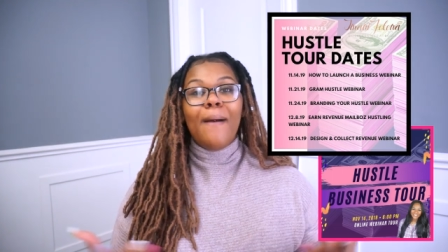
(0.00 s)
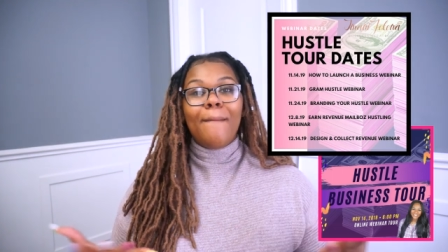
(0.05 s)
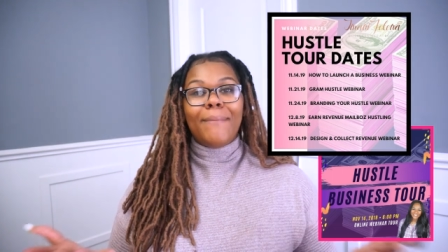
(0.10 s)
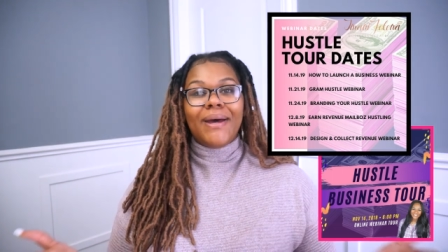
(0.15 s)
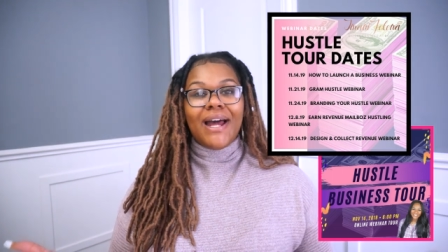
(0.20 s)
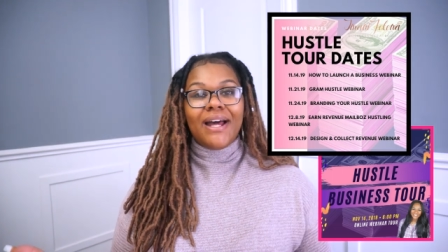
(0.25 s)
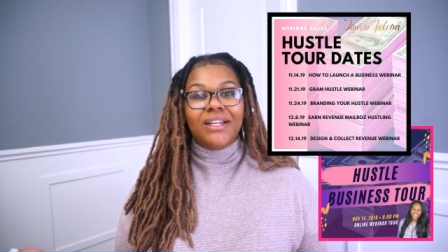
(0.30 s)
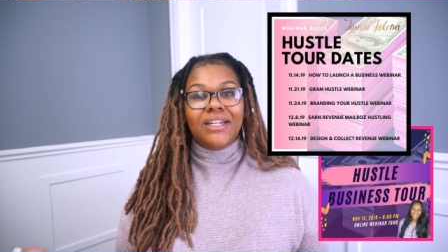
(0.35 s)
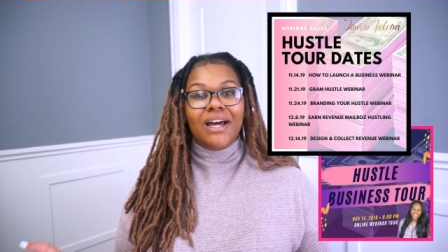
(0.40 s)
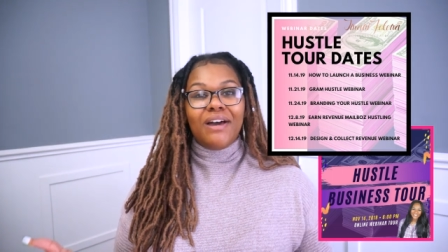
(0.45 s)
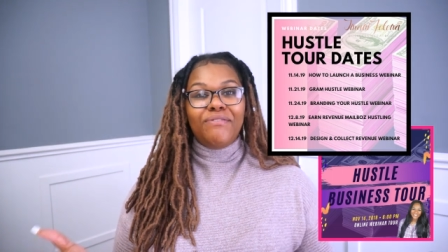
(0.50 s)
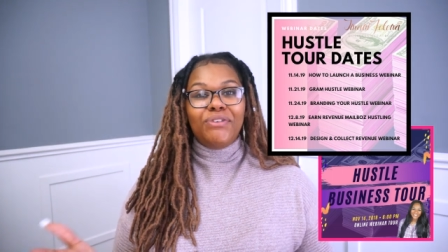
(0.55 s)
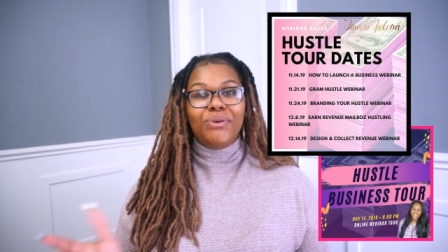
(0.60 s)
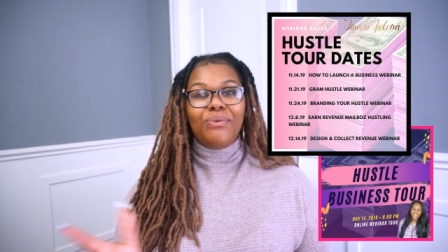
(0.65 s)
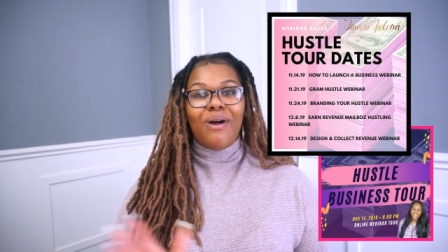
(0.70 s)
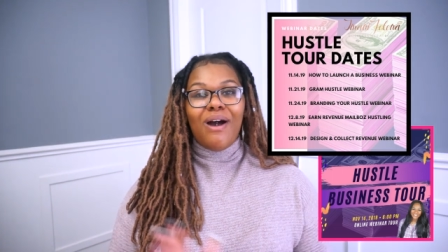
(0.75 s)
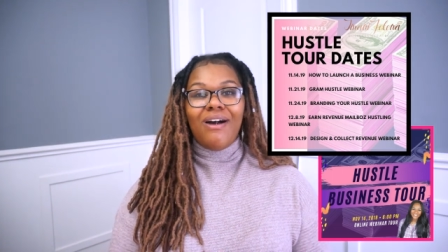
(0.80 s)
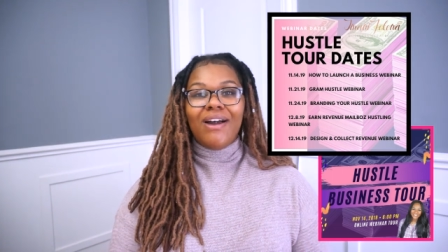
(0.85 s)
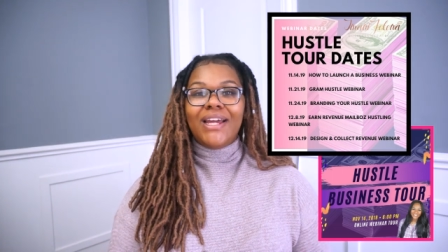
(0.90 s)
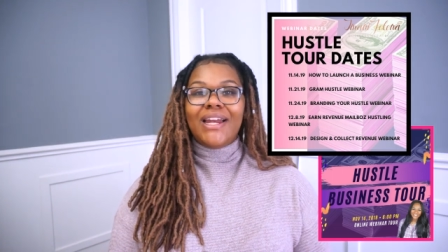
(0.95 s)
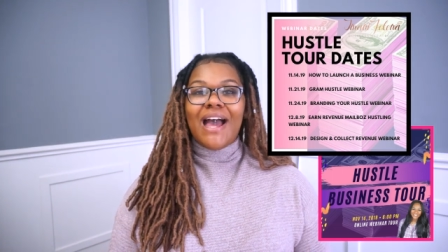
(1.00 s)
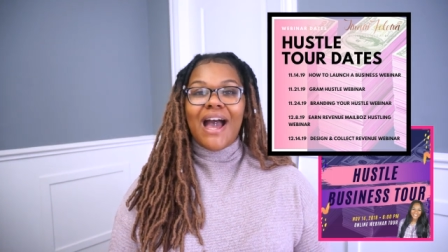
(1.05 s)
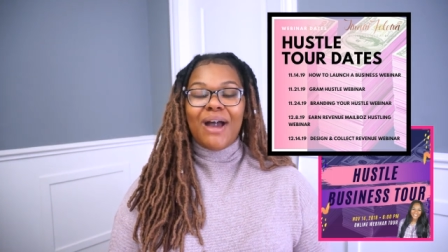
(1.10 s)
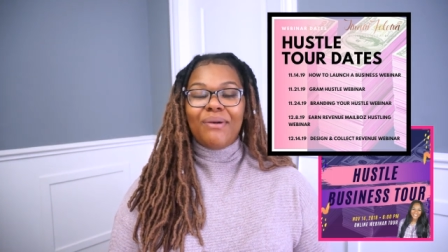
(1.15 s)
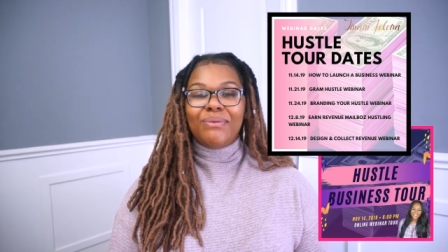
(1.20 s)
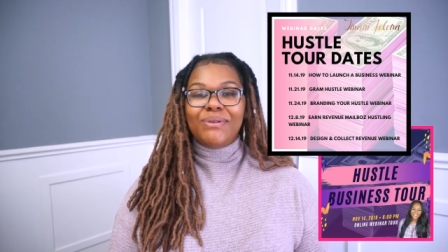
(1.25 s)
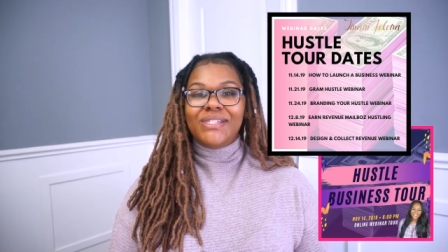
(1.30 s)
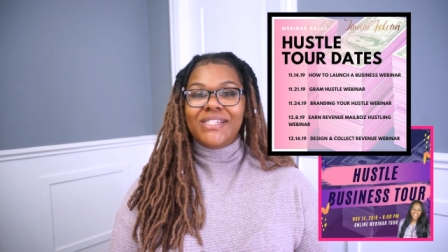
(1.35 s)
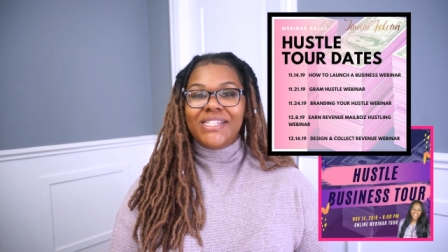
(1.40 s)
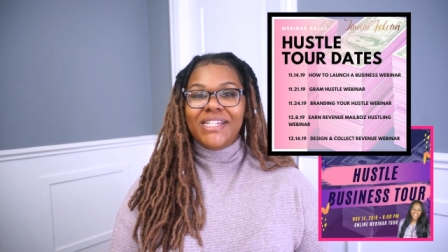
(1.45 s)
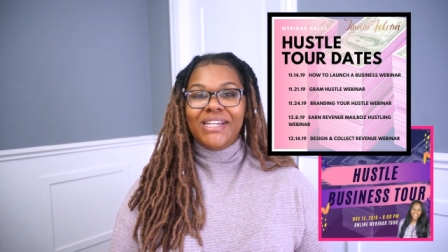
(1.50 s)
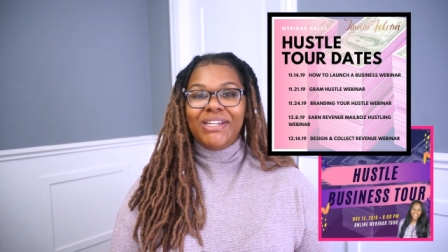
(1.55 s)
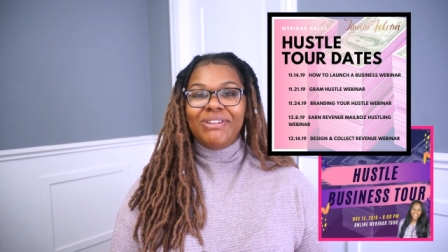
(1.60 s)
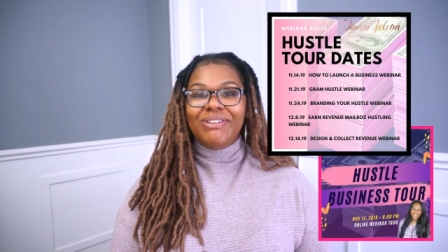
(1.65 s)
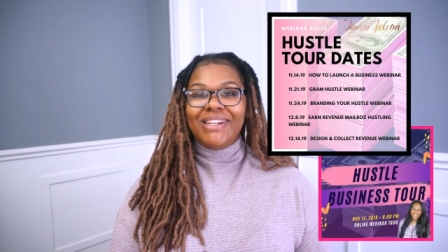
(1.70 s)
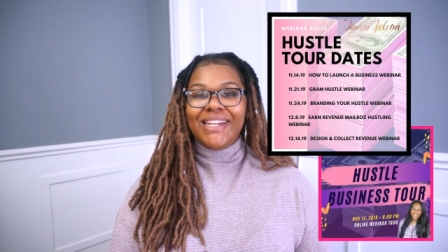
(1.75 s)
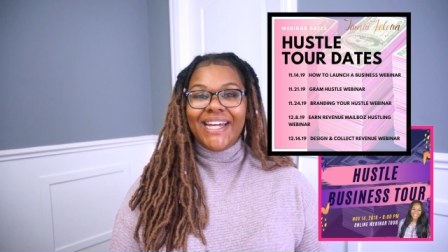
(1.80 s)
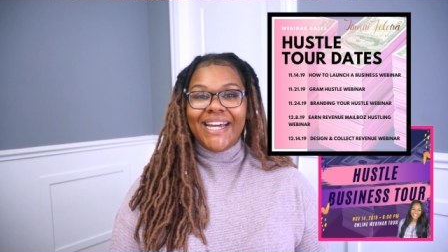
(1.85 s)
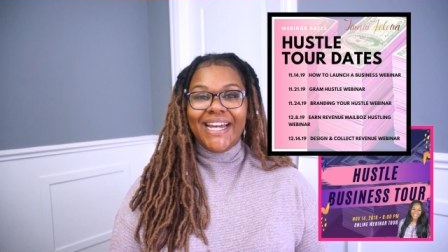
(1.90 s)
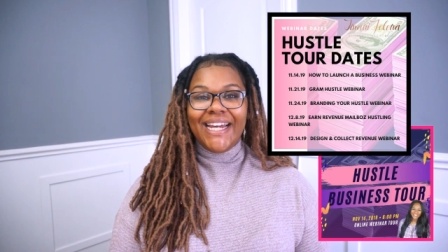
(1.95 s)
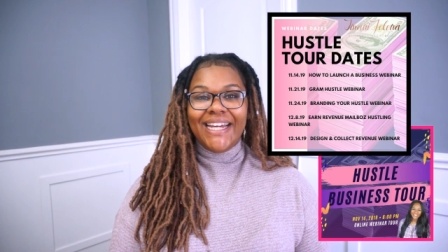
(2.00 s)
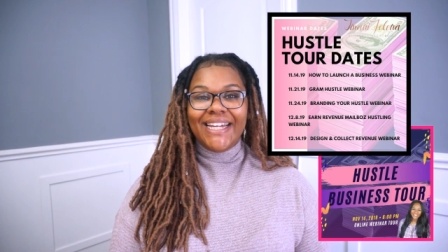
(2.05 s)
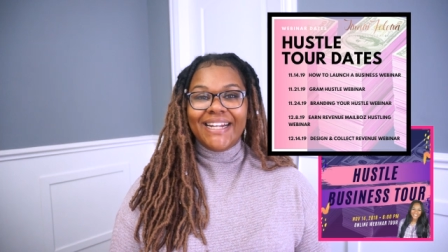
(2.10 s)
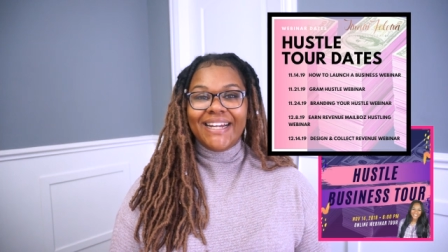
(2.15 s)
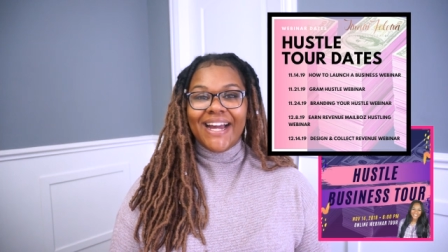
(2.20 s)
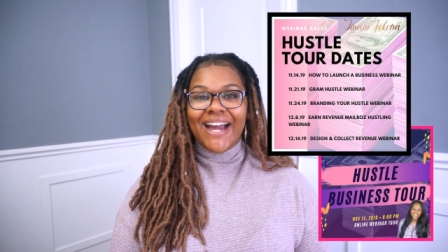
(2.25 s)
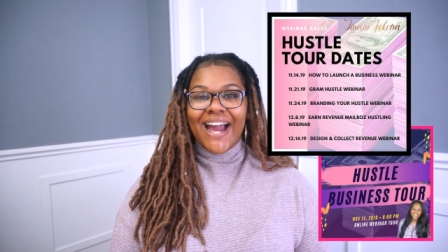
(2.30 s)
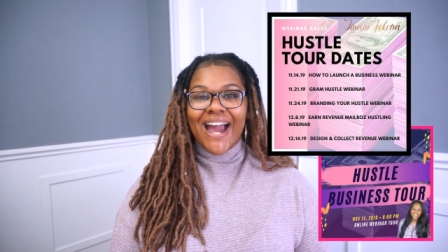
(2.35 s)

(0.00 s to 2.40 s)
But I love you all and I will see you later.